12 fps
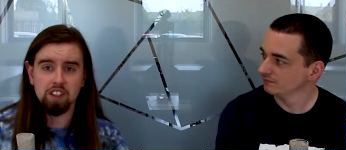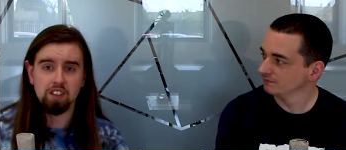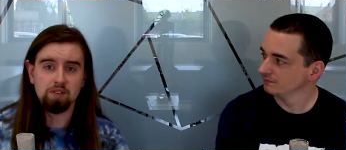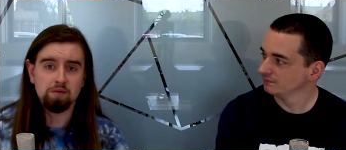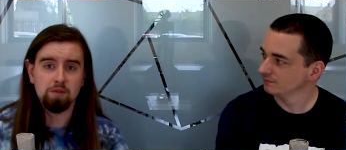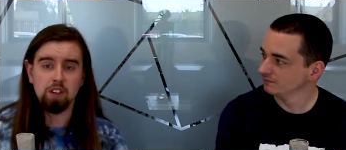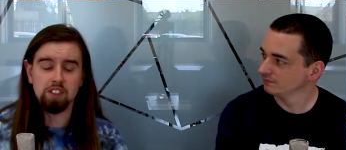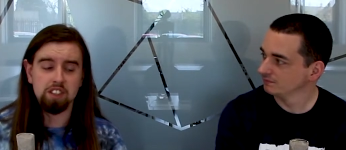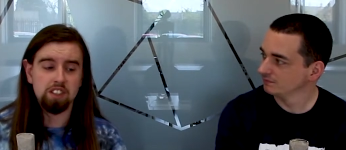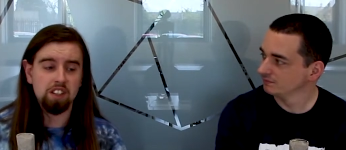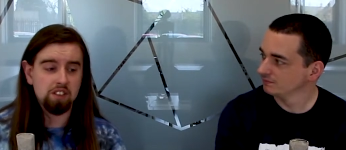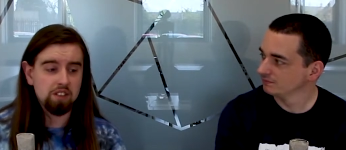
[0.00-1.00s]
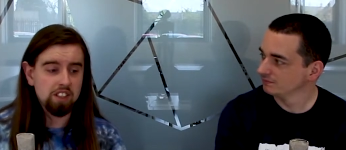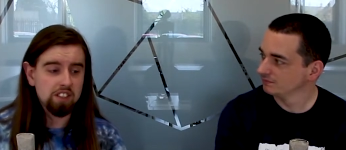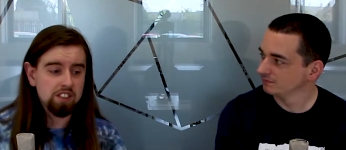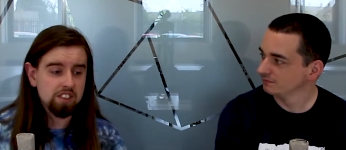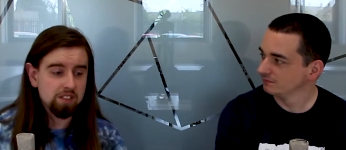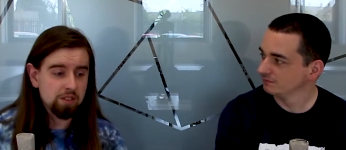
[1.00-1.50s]
Speaker 1: their project that they're
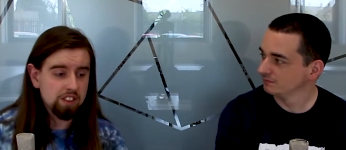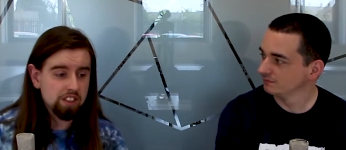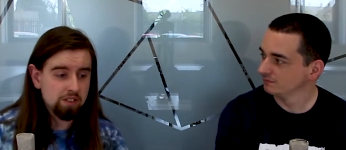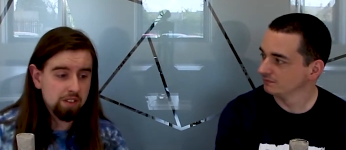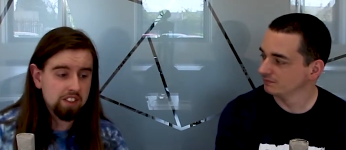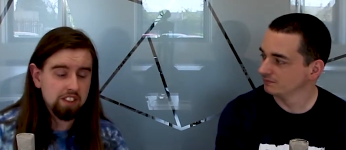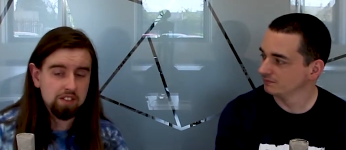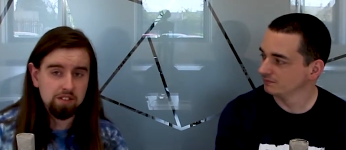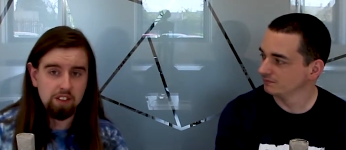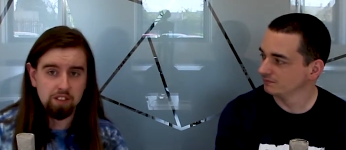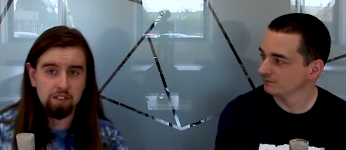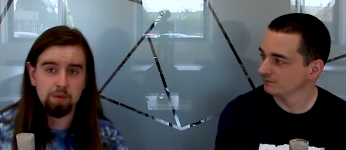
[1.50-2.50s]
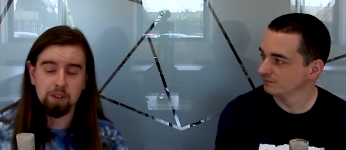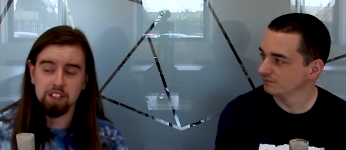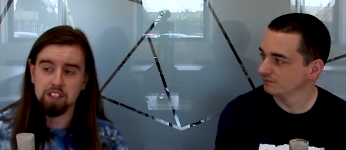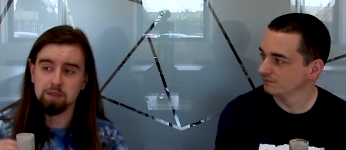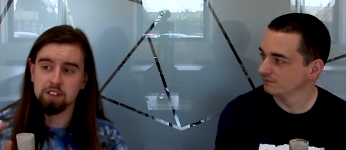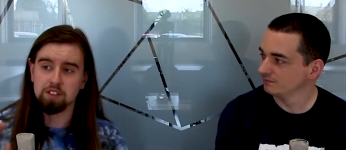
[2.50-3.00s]
releasing in twenty twenty for
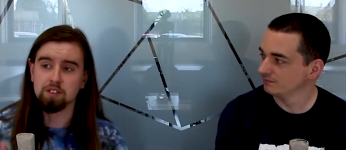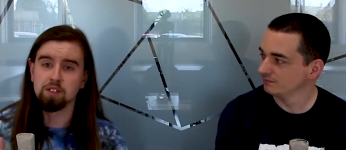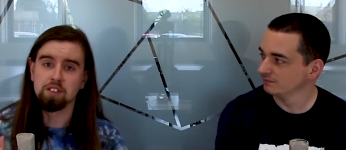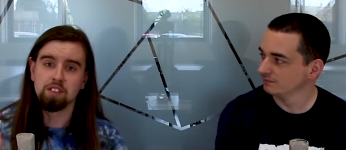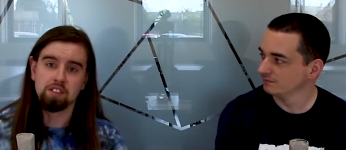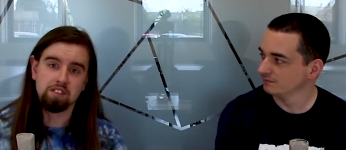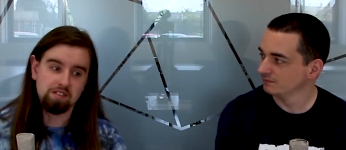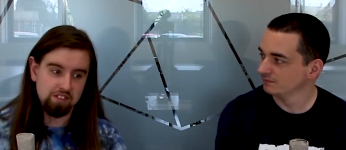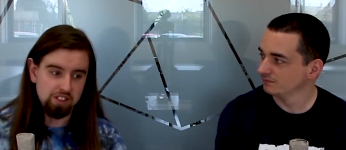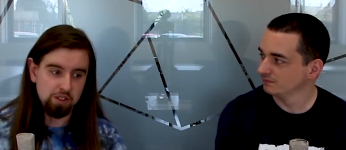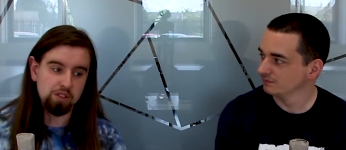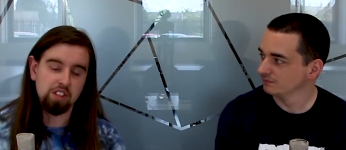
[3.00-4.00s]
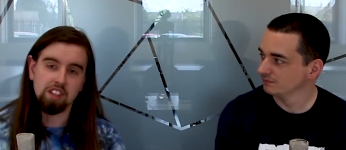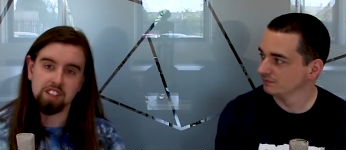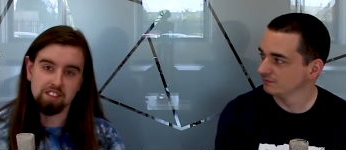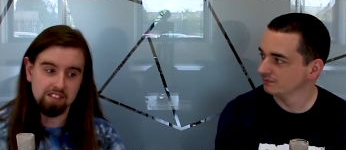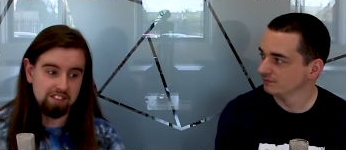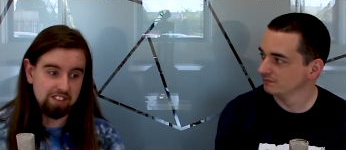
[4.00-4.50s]
everybody to be scored
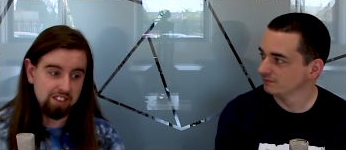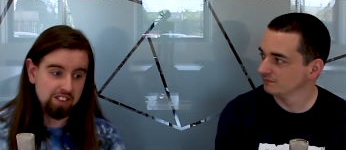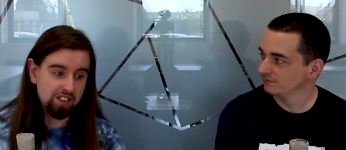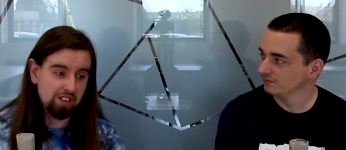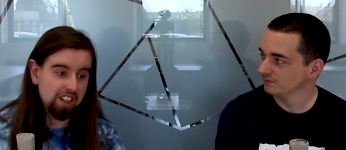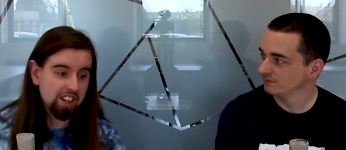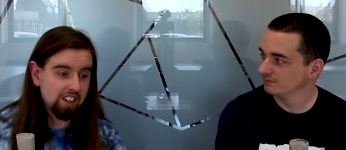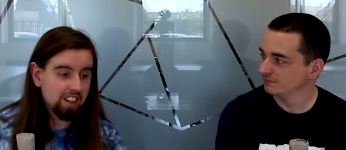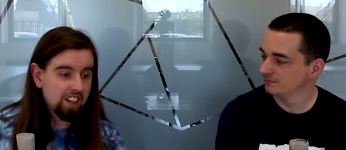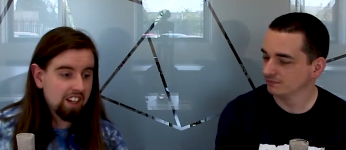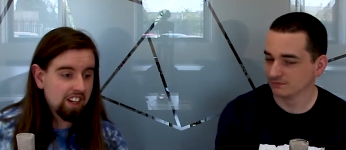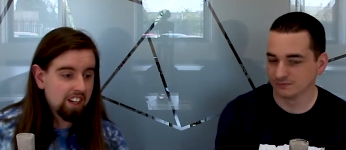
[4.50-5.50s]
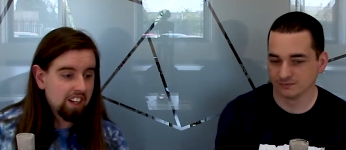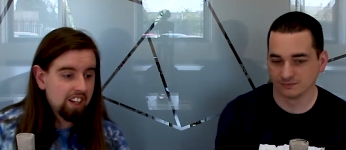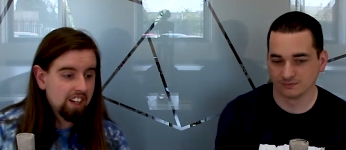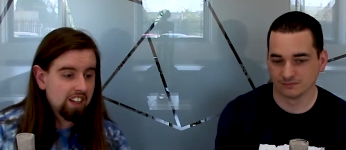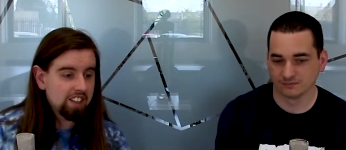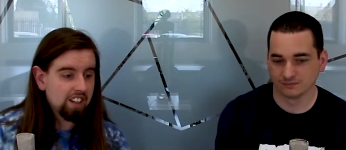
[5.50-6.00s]
socially on credit,
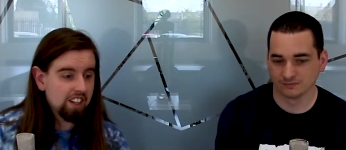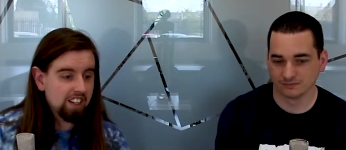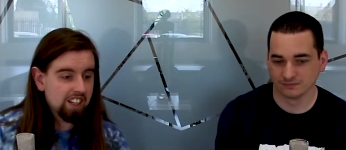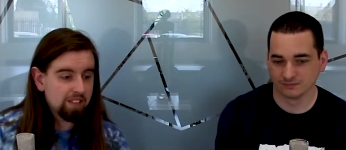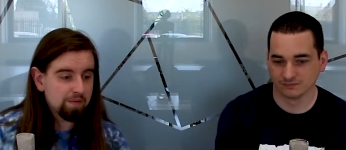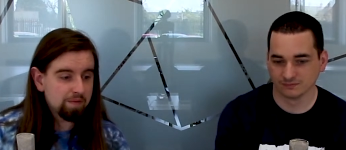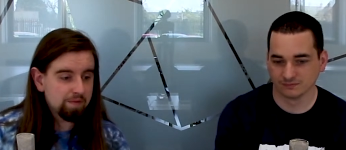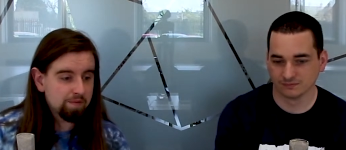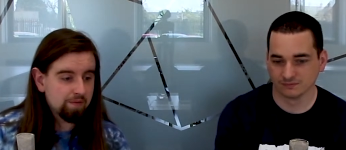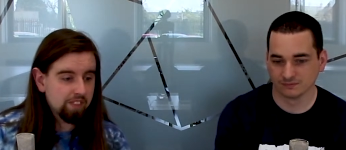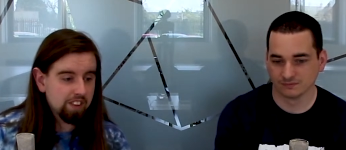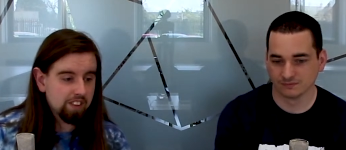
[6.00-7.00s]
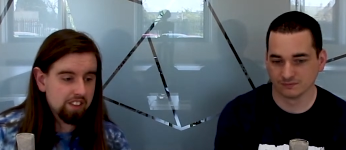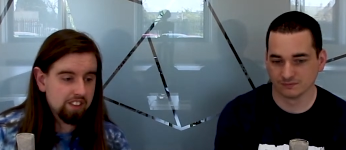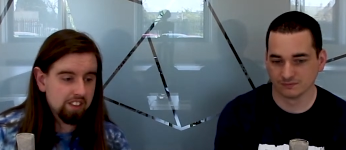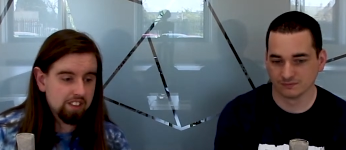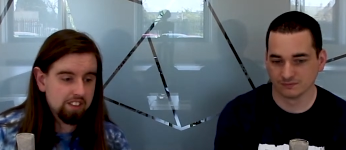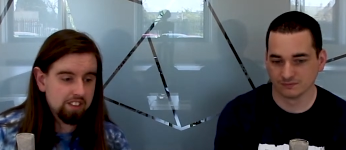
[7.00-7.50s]
that um,
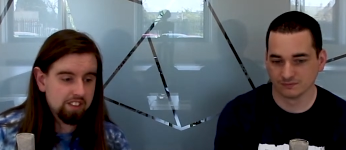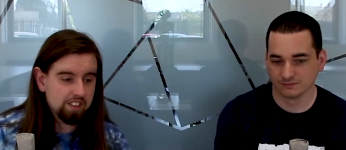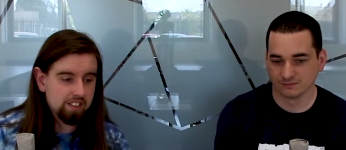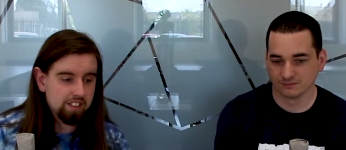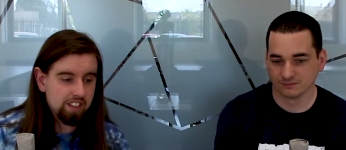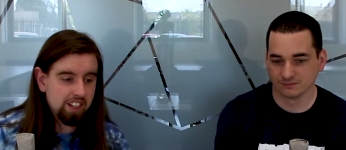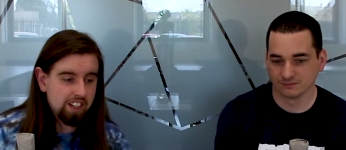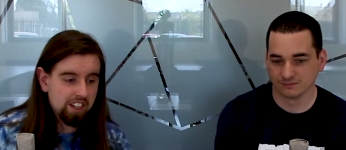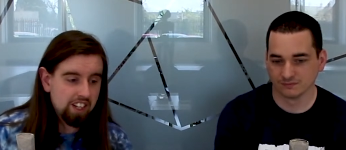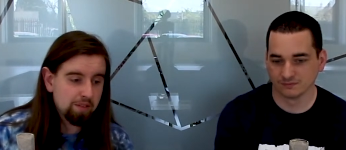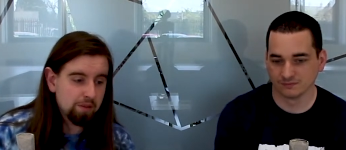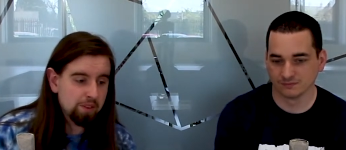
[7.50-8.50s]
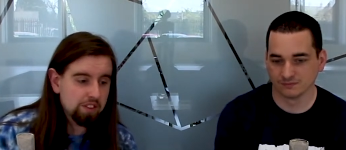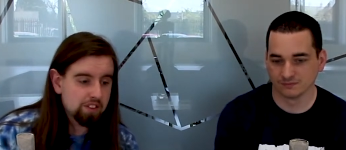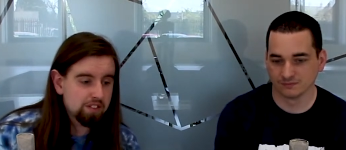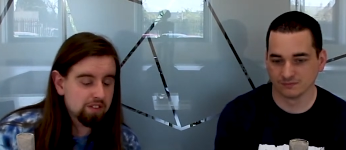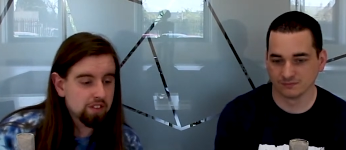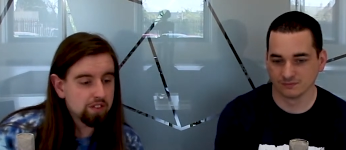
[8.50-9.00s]
the stated aim
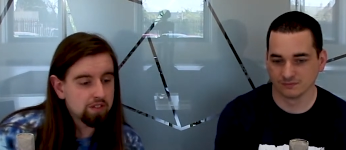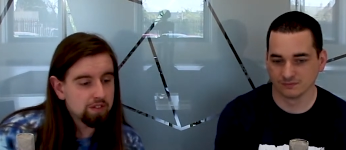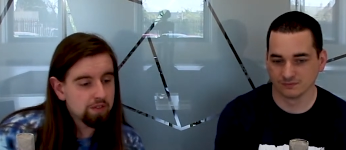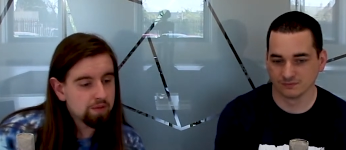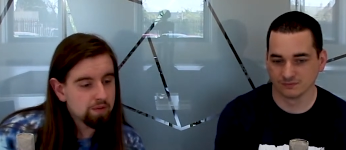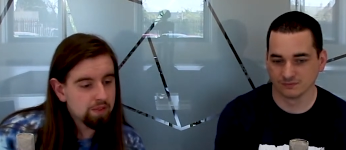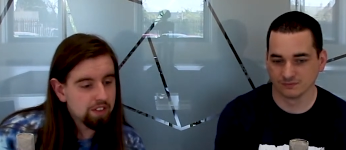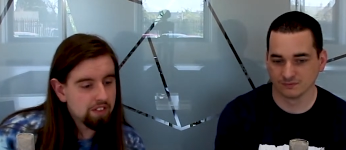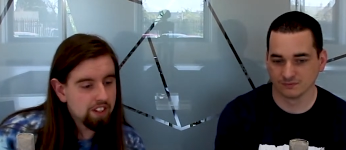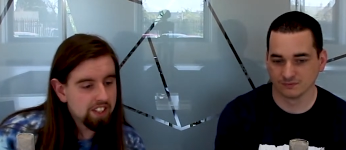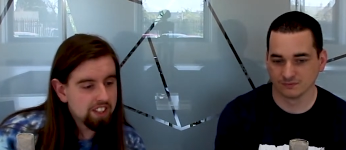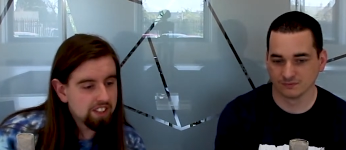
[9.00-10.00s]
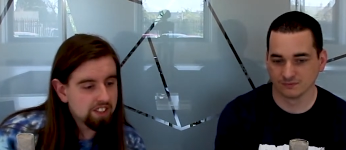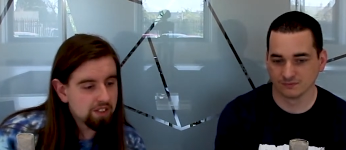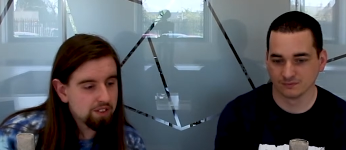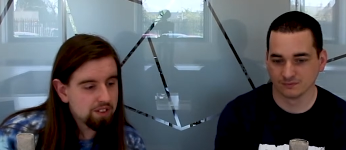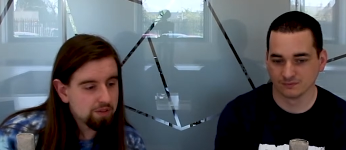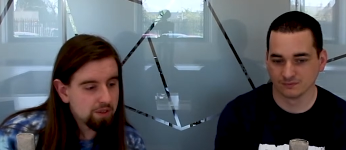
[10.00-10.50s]
was of providing the
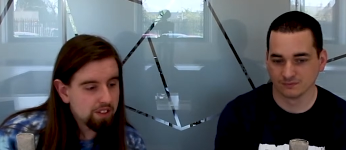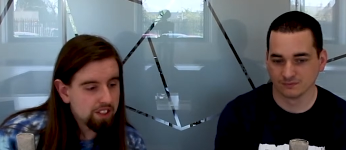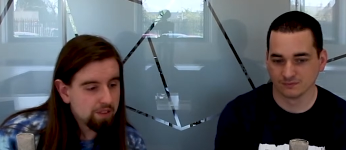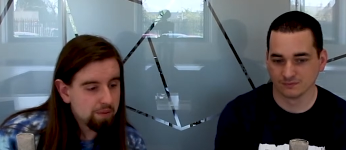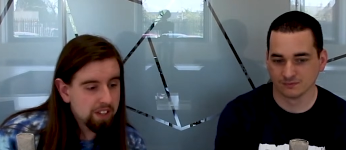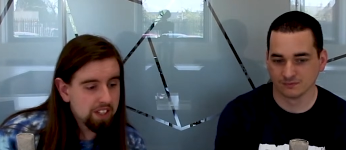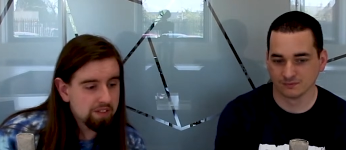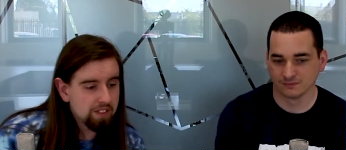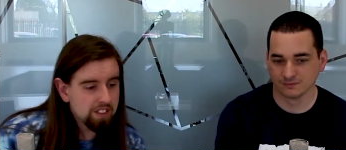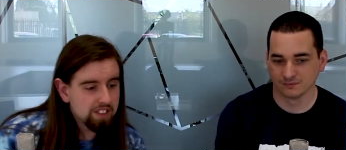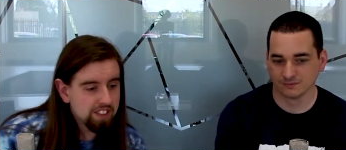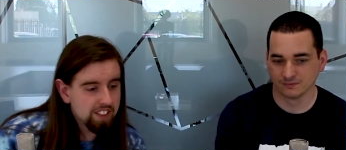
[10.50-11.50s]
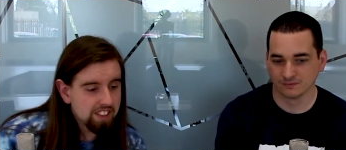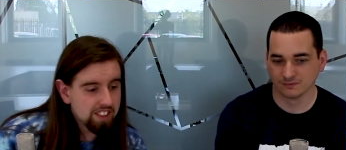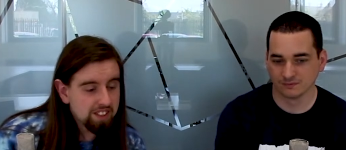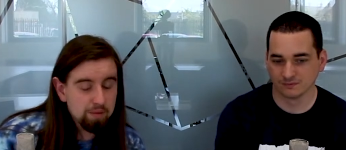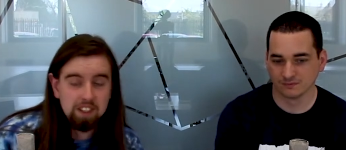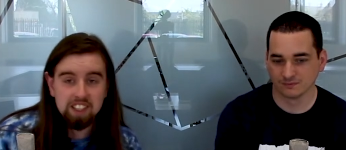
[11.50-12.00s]
trustworthy with benefits and
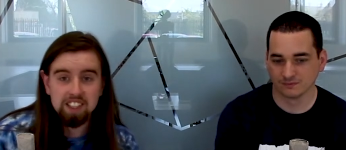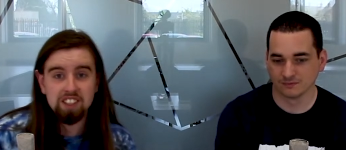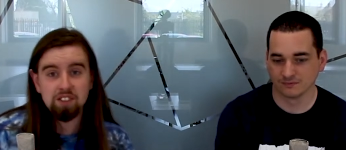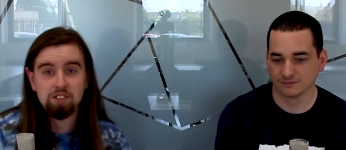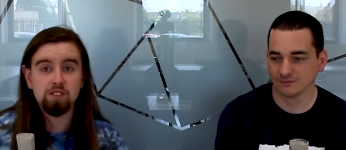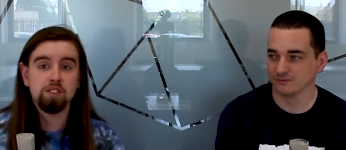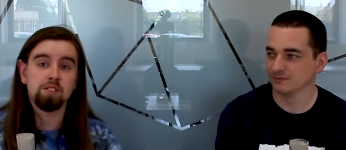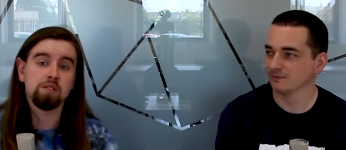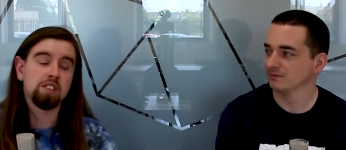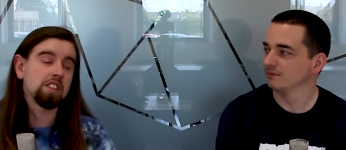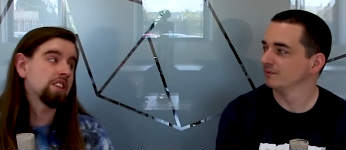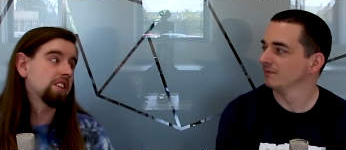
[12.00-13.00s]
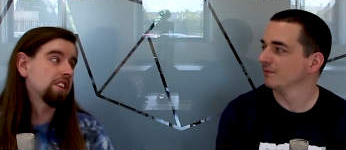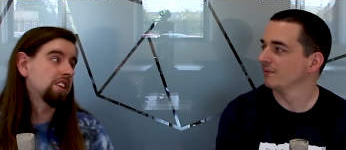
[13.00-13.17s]
disciplining the untrustworthy.